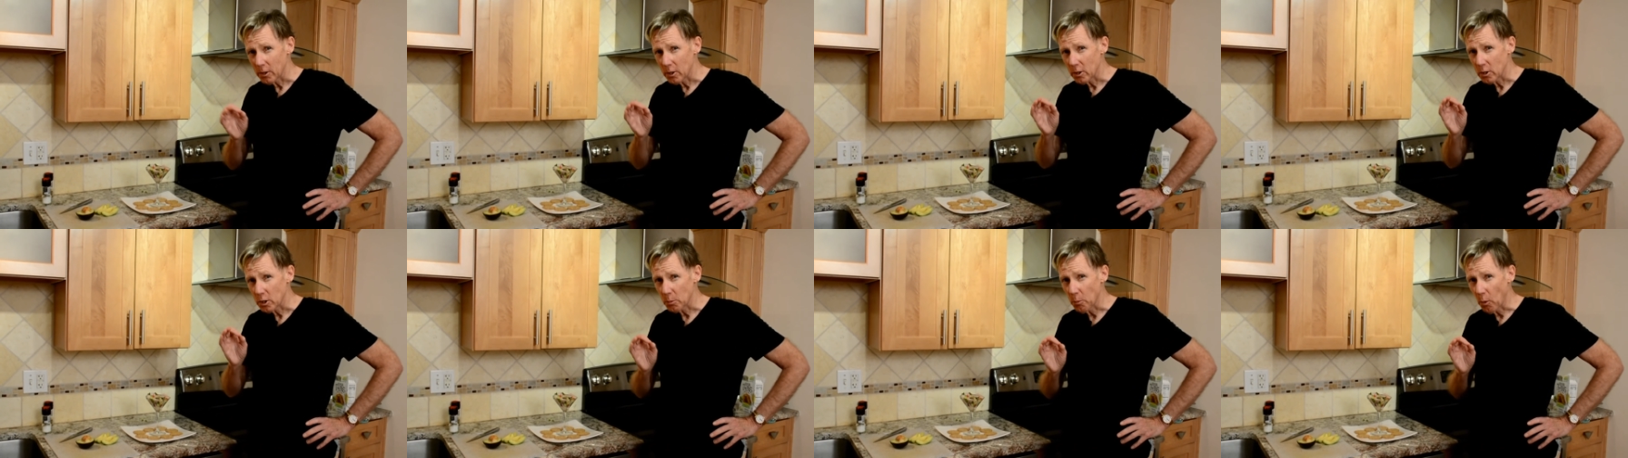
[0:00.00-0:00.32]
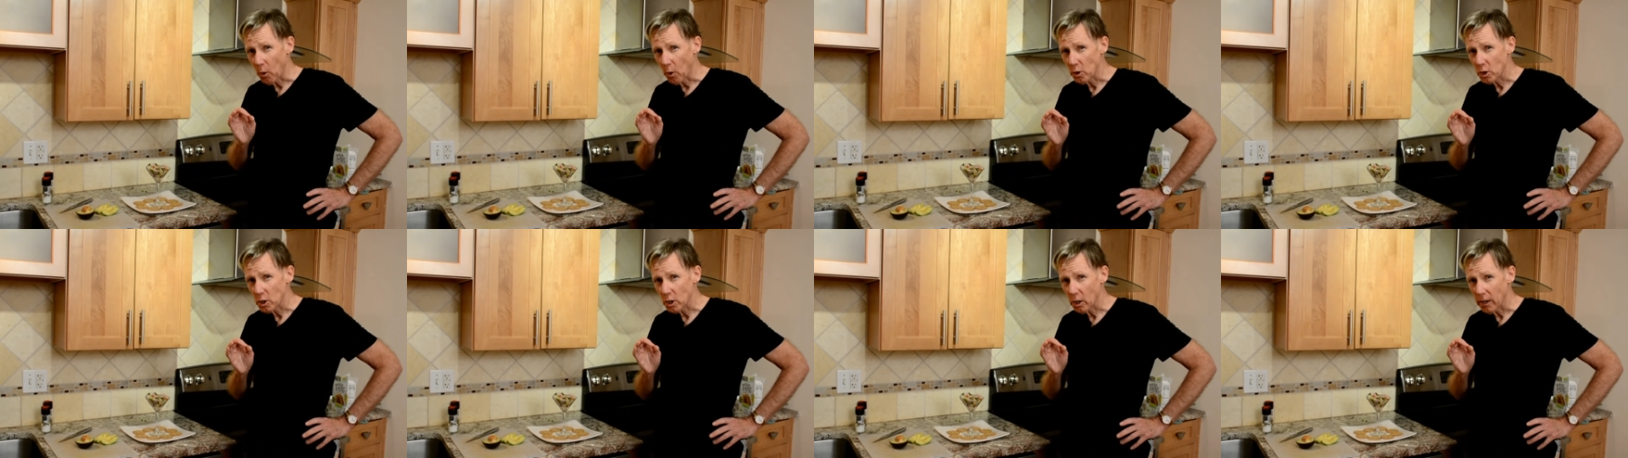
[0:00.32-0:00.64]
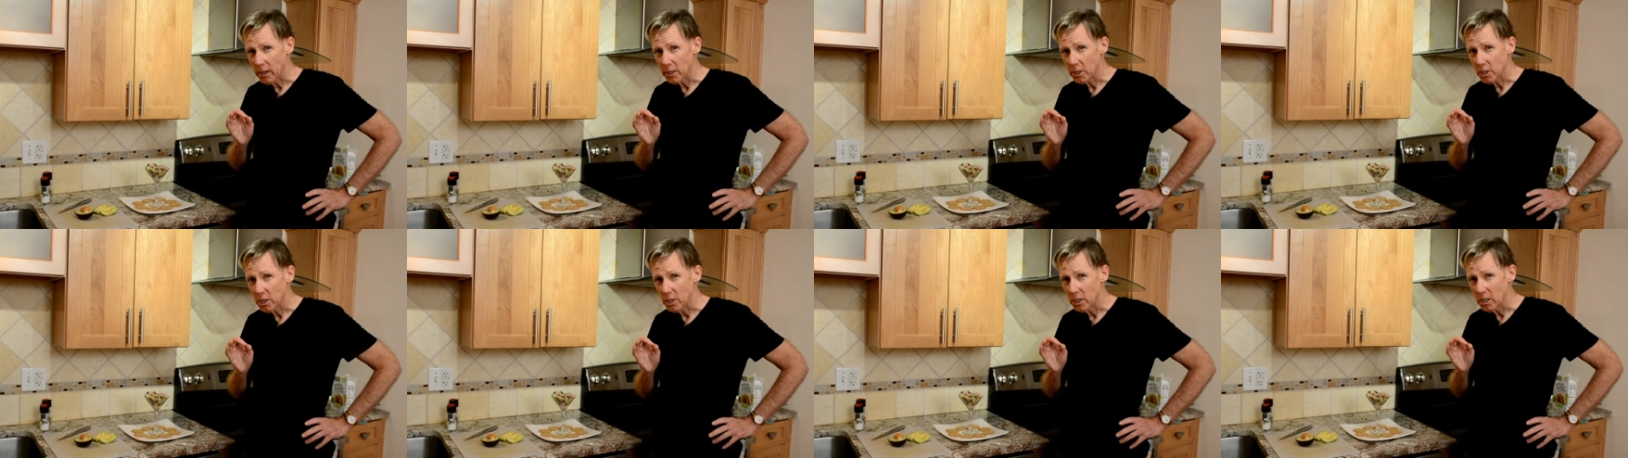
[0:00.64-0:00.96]
small
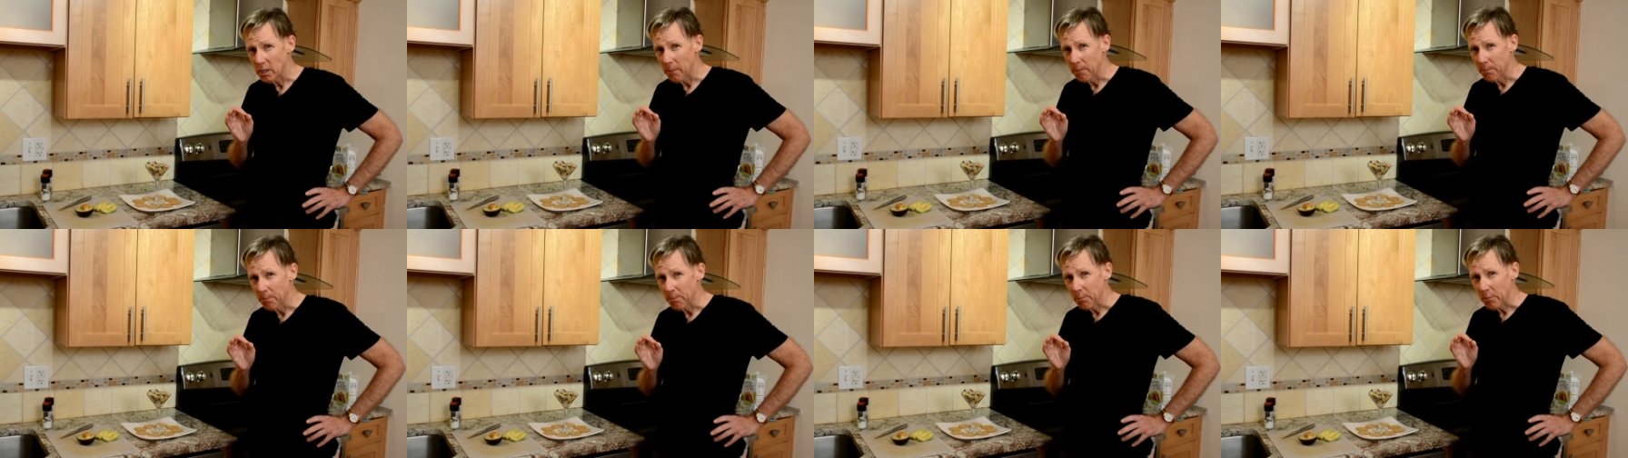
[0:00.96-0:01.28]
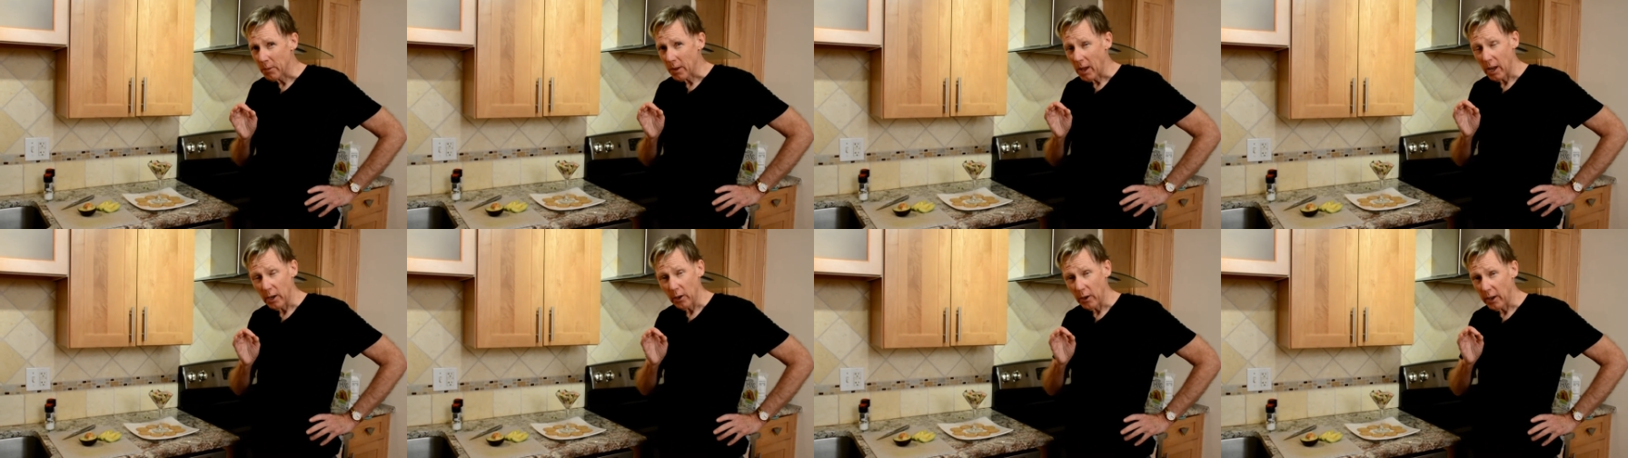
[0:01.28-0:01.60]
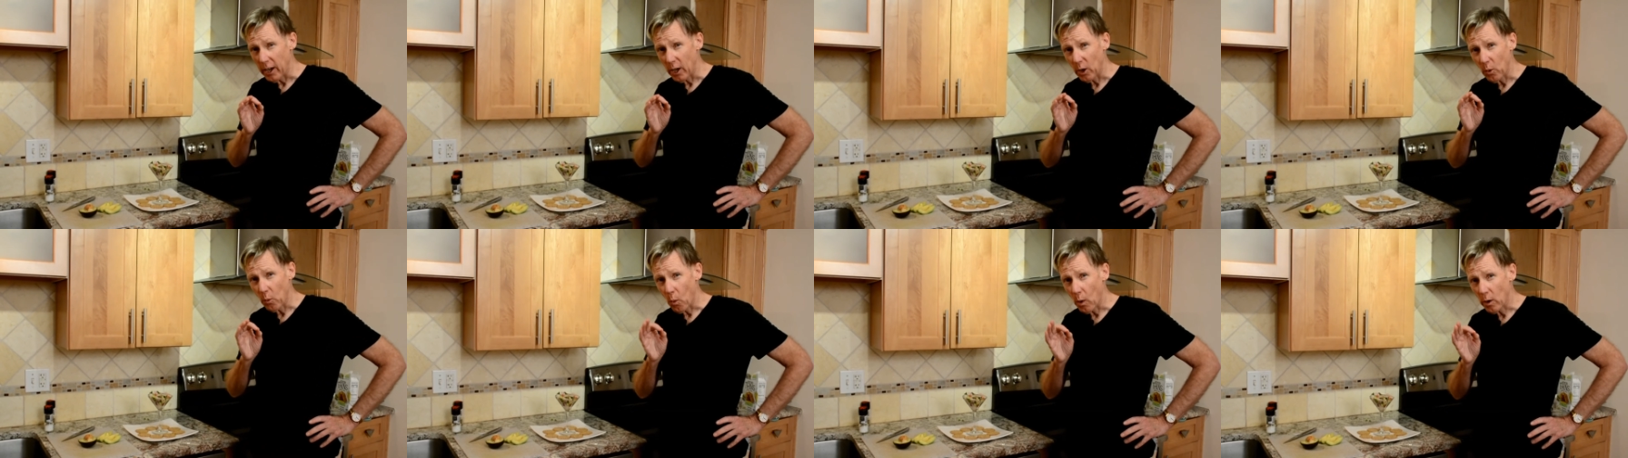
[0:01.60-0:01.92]
slices and
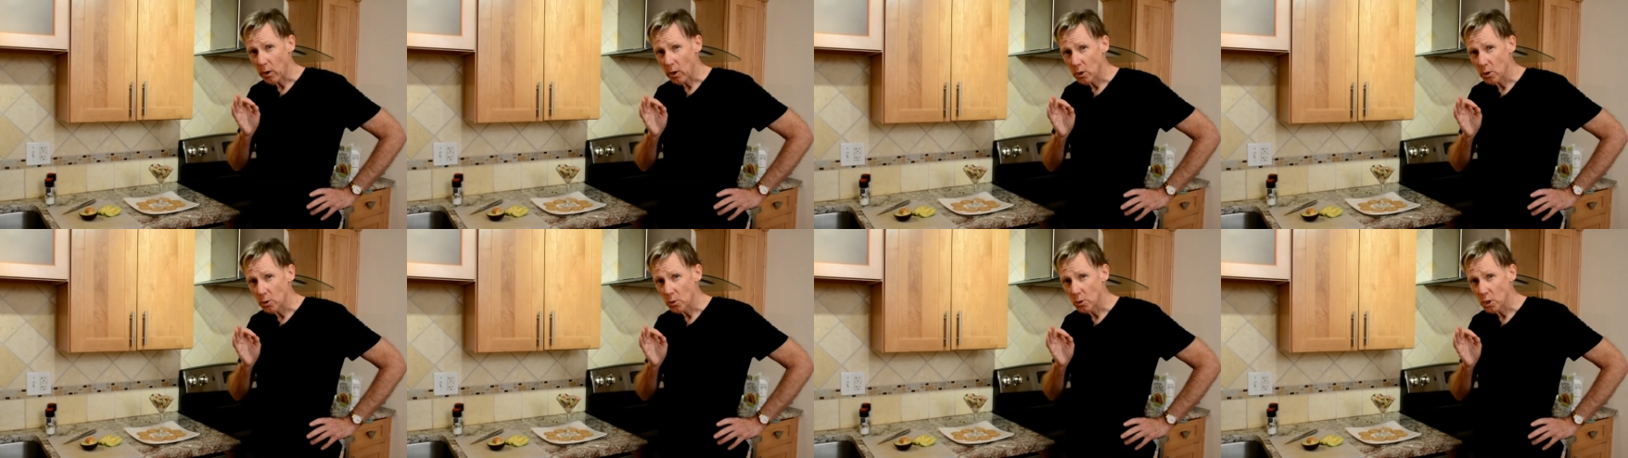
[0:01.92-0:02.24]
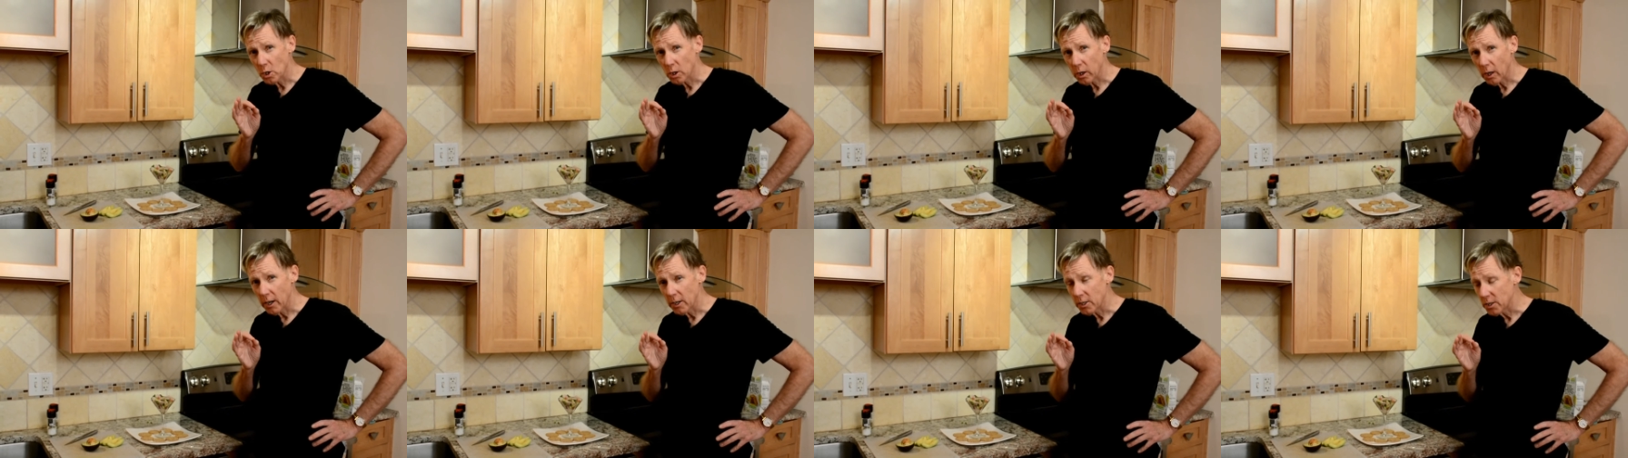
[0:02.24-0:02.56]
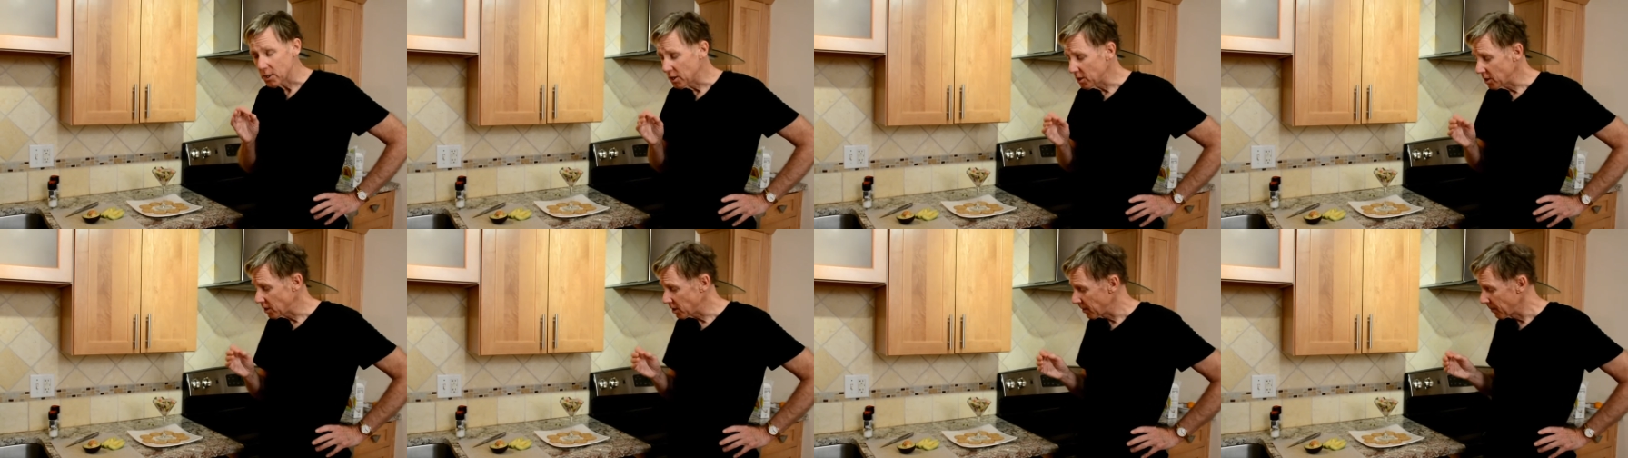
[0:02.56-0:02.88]
add 1 or 2
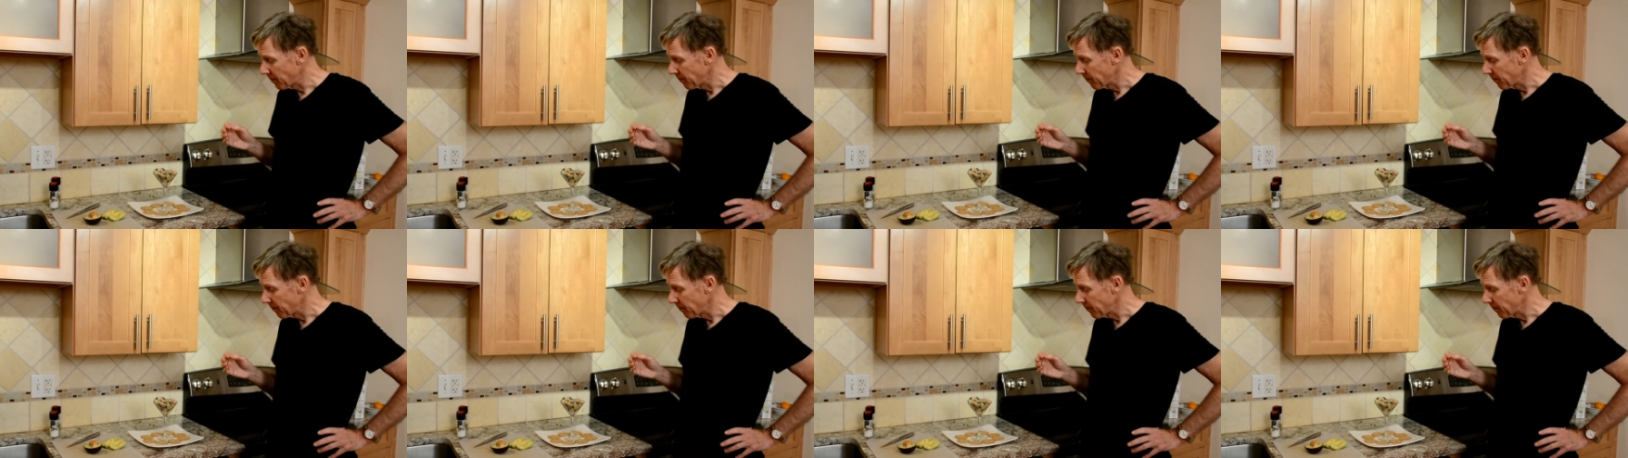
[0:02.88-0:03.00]
slices.